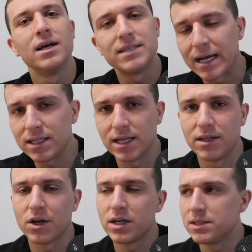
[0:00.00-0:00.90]
Secondly,
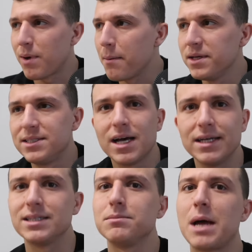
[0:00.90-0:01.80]
they're going to probably sell
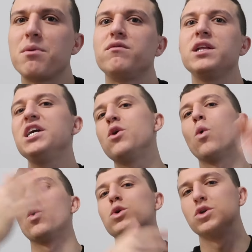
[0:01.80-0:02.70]
you some type of lead
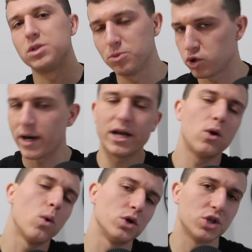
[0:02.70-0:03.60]
course or some training
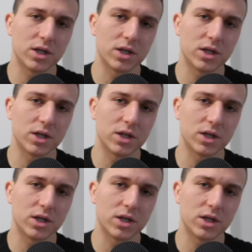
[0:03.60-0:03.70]
course.